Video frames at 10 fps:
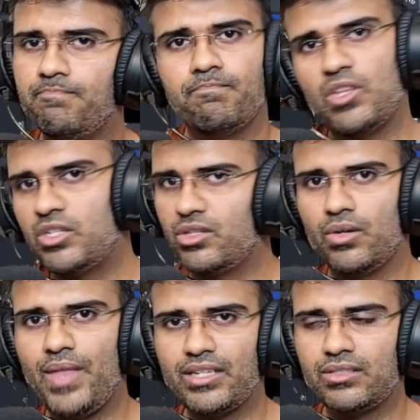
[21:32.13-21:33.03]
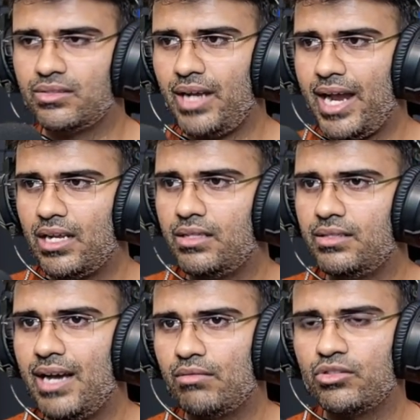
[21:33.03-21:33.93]
so that's kind of the
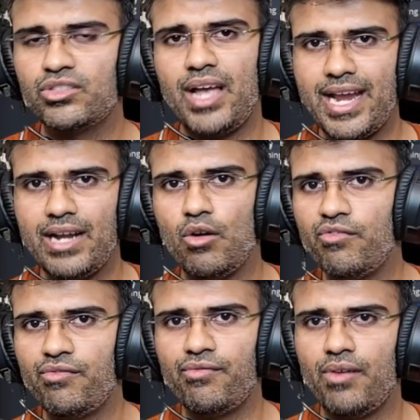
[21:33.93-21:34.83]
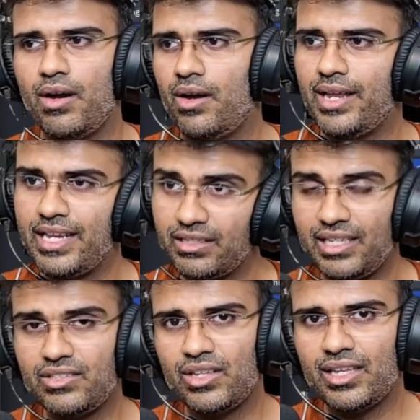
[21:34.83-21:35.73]
downside of
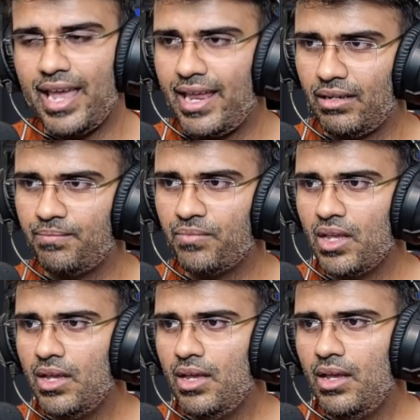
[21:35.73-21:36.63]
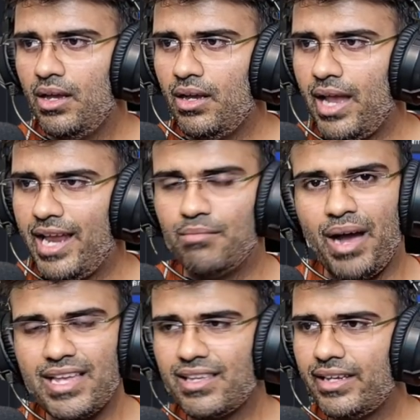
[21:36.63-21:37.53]
increasing gain. In
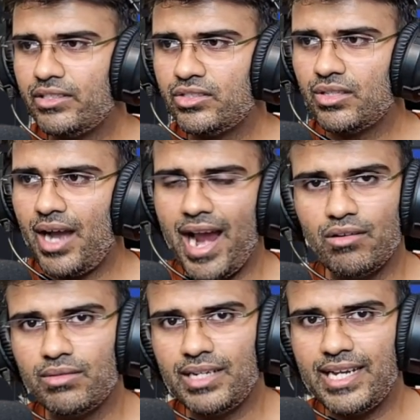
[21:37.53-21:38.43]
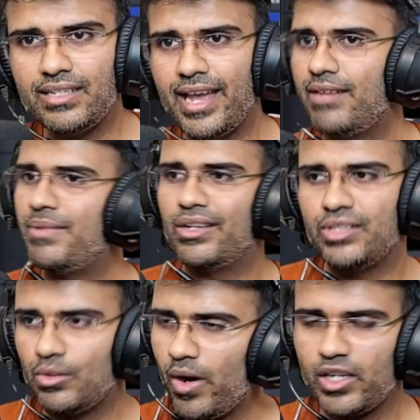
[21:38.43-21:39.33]
my case, I don't need gain because
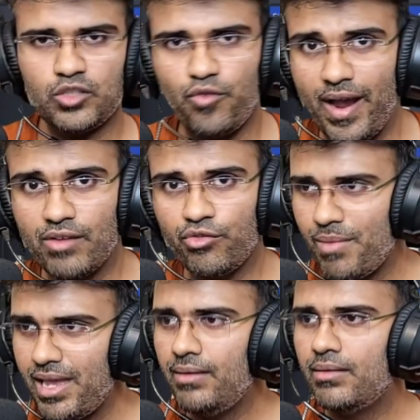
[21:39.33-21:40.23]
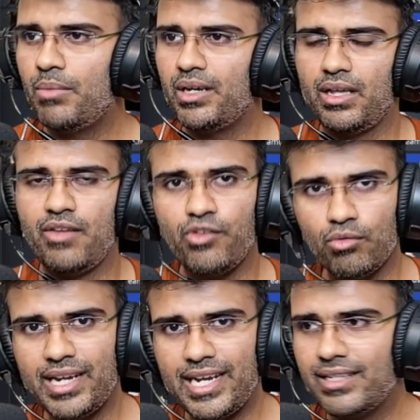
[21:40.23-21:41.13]
it works fine for me. But if you
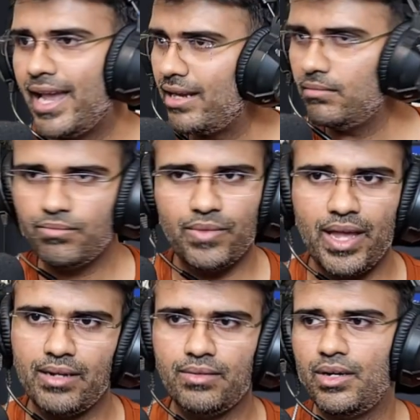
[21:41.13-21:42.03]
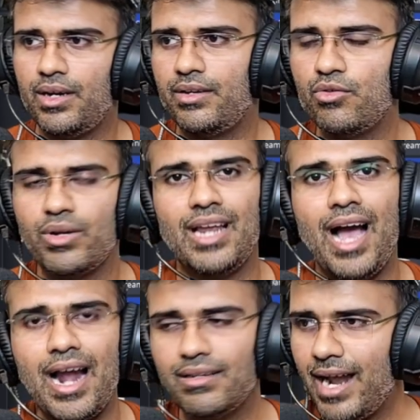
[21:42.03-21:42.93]
need gain, then you can
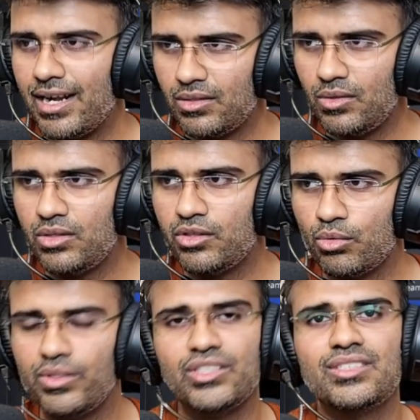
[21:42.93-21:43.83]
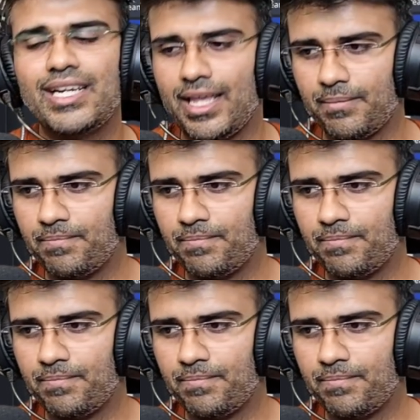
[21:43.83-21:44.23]
add that through this setting.